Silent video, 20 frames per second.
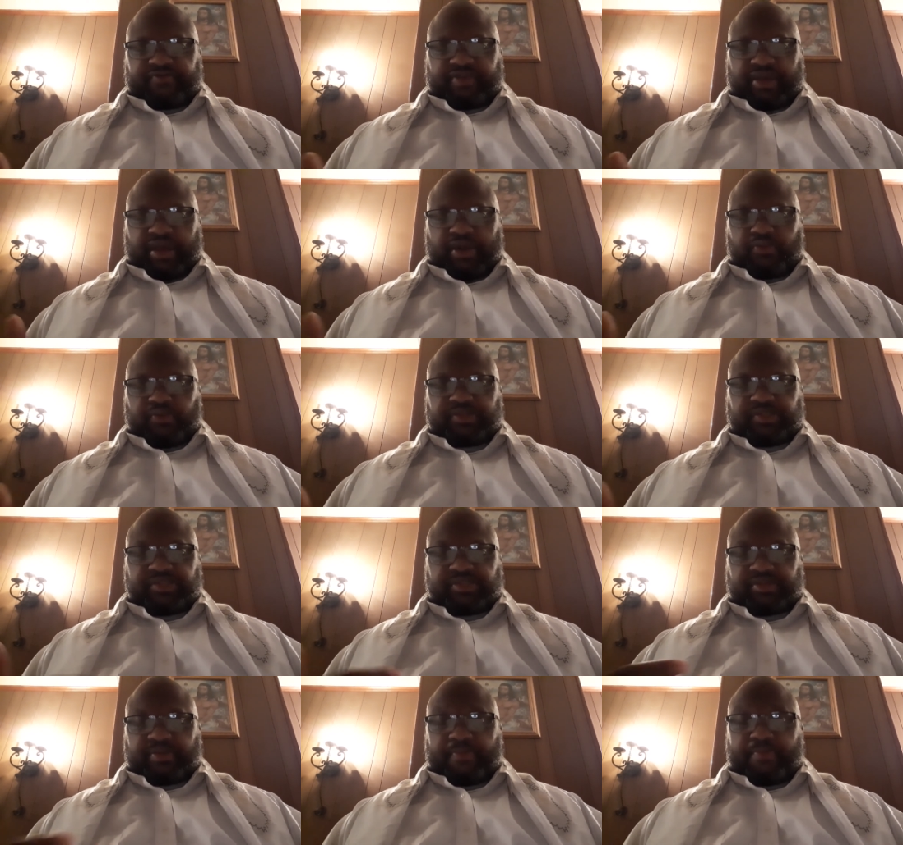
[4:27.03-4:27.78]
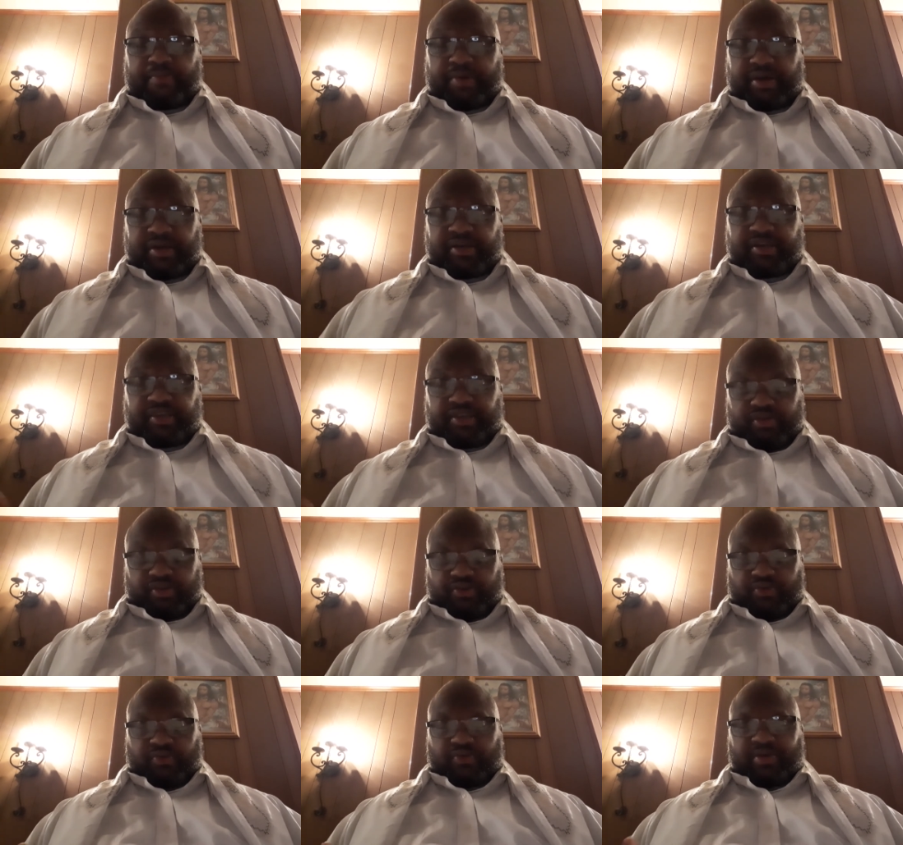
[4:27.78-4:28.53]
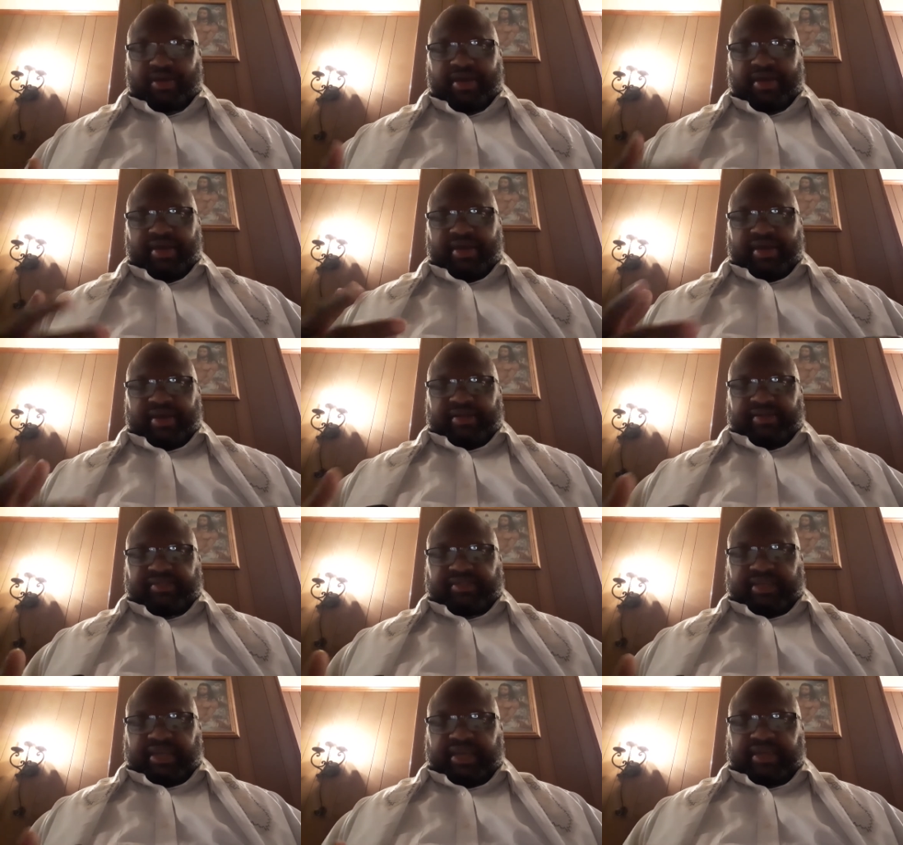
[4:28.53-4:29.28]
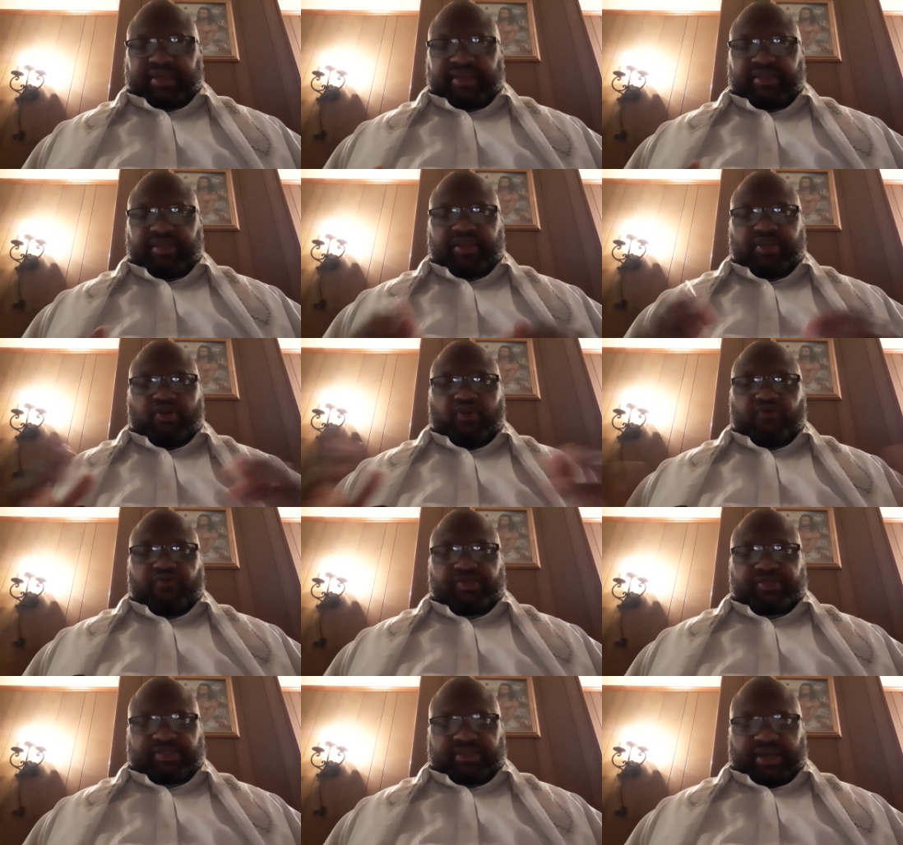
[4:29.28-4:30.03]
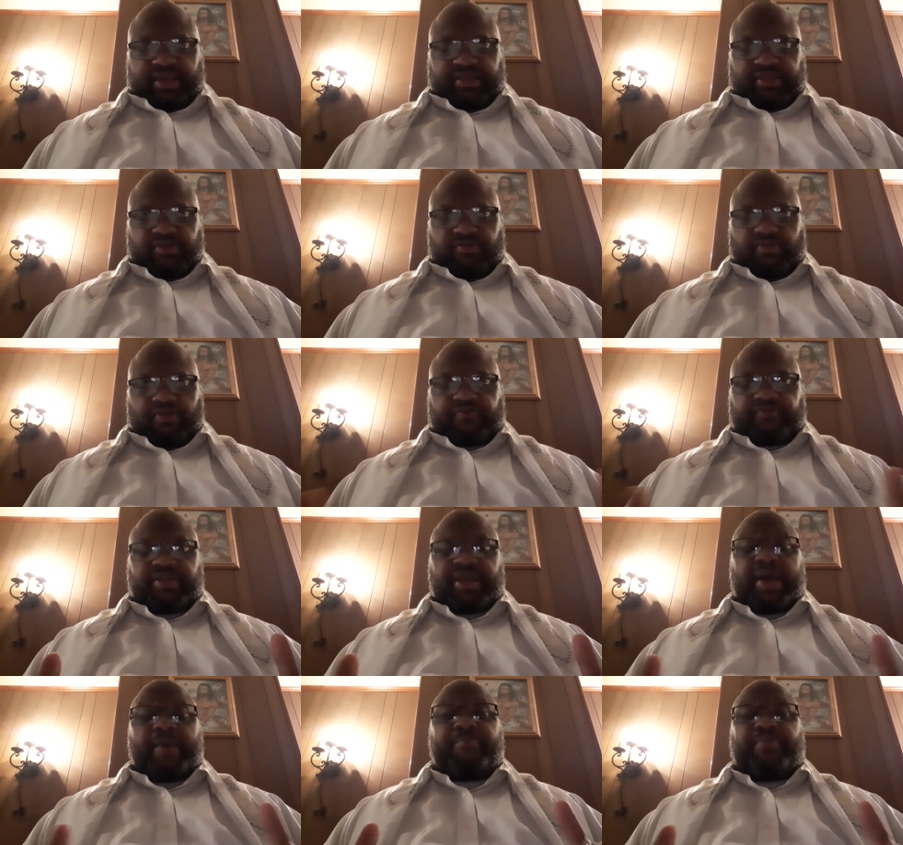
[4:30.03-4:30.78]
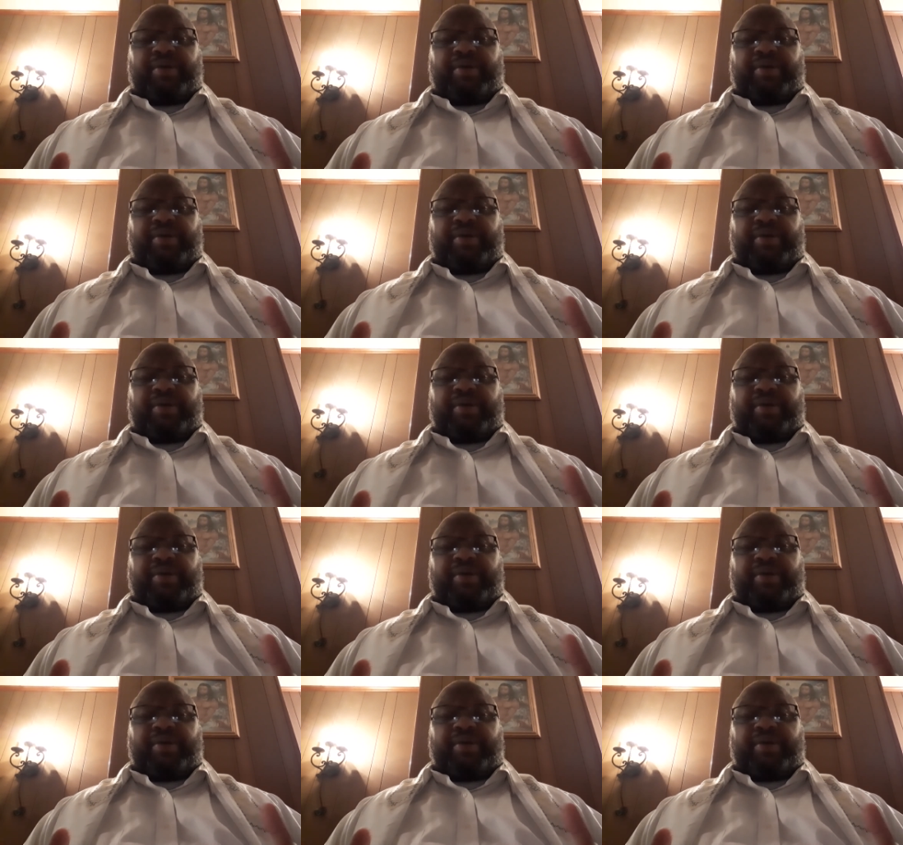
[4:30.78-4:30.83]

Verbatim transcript: Yah, which is among you, taking the oversight thereof, not